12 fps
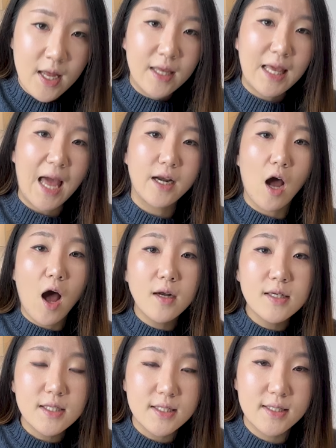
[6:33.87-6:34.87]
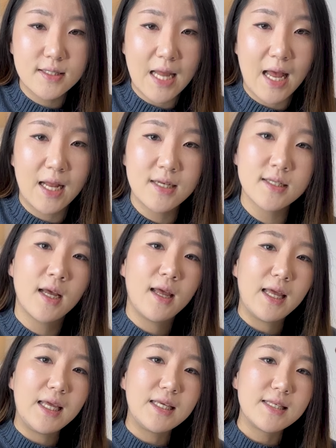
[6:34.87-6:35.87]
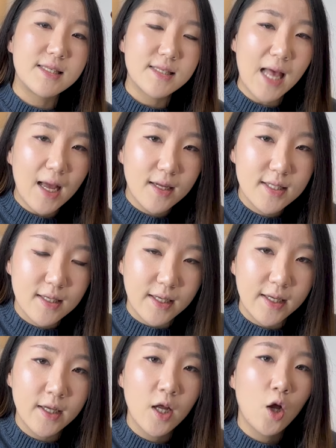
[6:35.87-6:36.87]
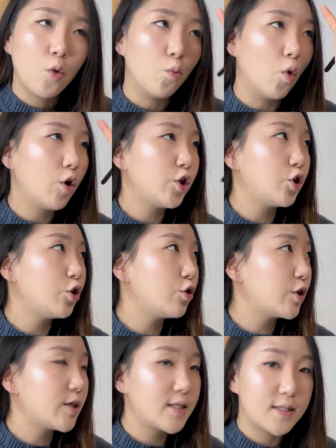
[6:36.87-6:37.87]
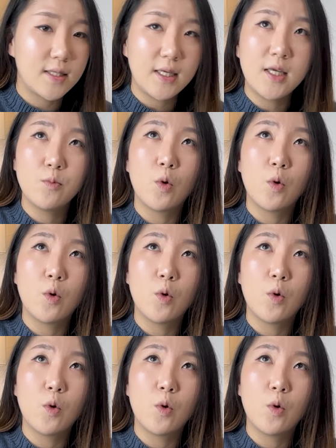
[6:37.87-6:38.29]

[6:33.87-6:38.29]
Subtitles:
can understand exactly what you could see,